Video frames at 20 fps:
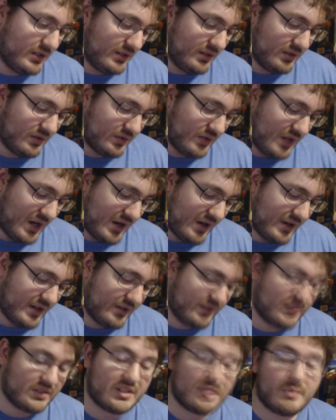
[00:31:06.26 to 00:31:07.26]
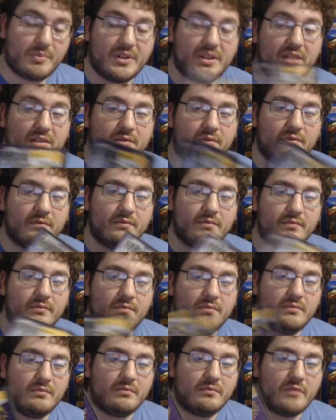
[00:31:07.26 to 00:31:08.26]
Naruto Shippuden,
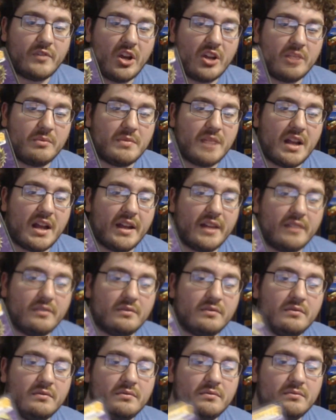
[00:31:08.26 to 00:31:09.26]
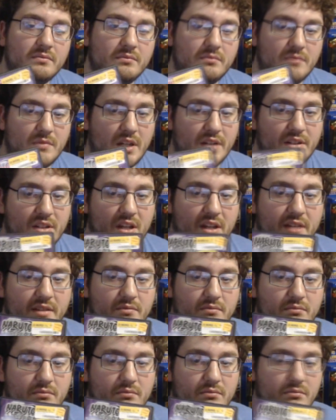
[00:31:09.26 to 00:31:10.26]
Volume 9. Uncut.
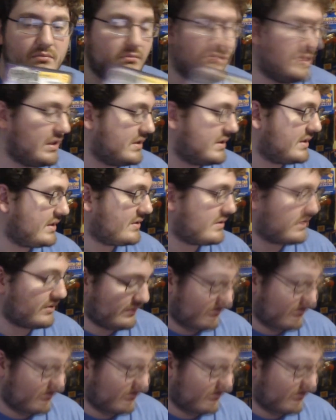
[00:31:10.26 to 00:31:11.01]
Uncensored.